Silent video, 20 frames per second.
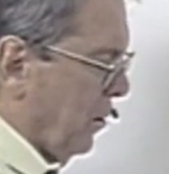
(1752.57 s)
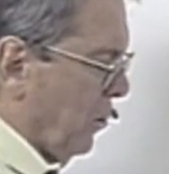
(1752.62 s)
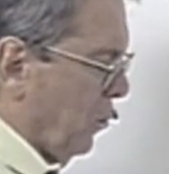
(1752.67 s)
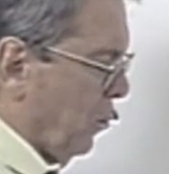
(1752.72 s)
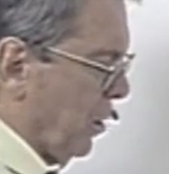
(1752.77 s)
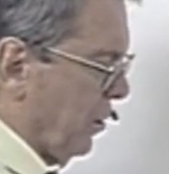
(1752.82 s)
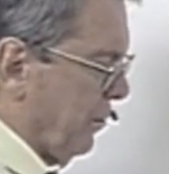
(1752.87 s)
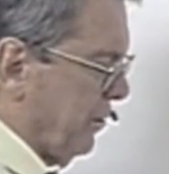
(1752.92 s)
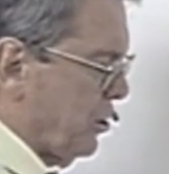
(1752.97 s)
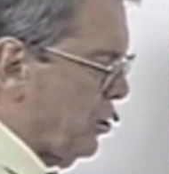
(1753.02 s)

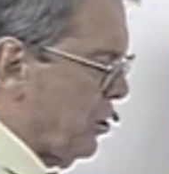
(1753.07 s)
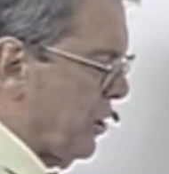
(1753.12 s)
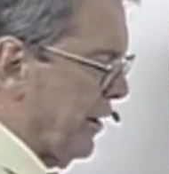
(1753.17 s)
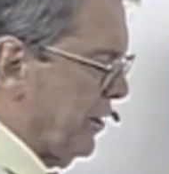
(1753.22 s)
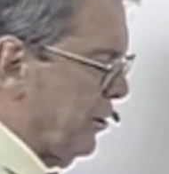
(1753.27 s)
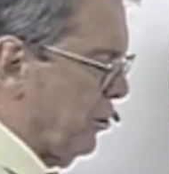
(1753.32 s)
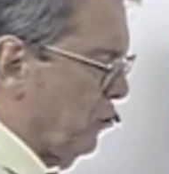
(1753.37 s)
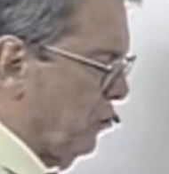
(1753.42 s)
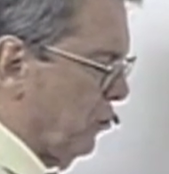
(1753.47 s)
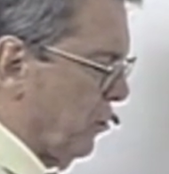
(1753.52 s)
Well, then you
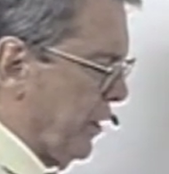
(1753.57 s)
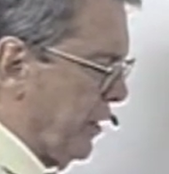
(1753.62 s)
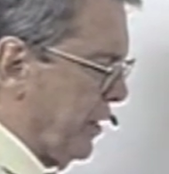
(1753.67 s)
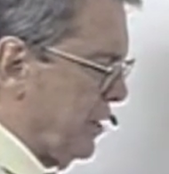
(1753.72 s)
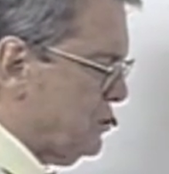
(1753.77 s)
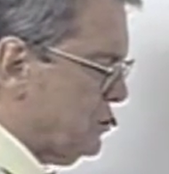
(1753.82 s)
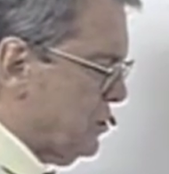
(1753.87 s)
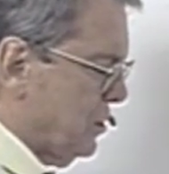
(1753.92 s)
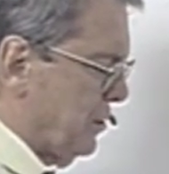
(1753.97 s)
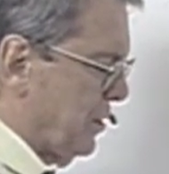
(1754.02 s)
had
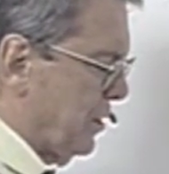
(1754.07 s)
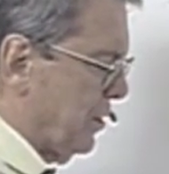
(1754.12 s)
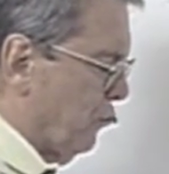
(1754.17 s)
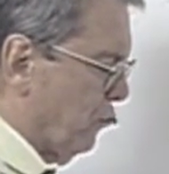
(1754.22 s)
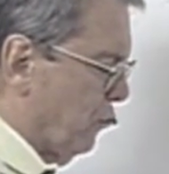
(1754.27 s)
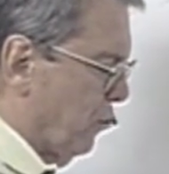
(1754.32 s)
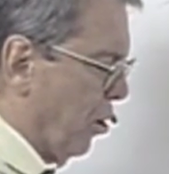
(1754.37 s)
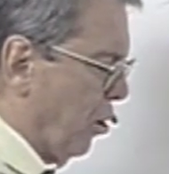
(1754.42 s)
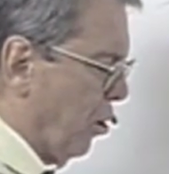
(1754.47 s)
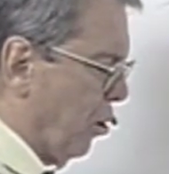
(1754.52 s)
Greece and then
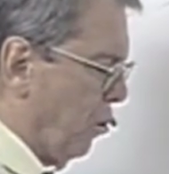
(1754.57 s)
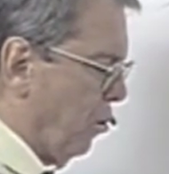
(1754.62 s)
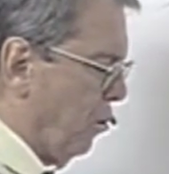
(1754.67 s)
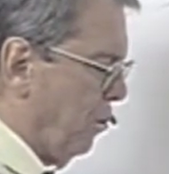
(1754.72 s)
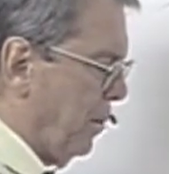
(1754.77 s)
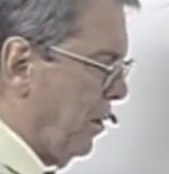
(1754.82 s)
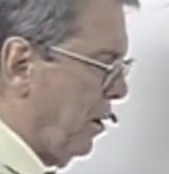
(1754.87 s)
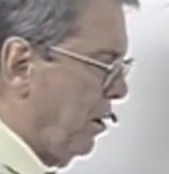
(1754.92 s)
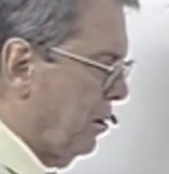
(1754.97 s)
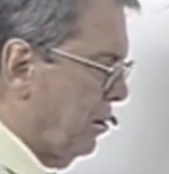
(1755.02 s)

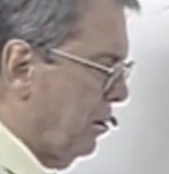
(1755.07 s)
Rome.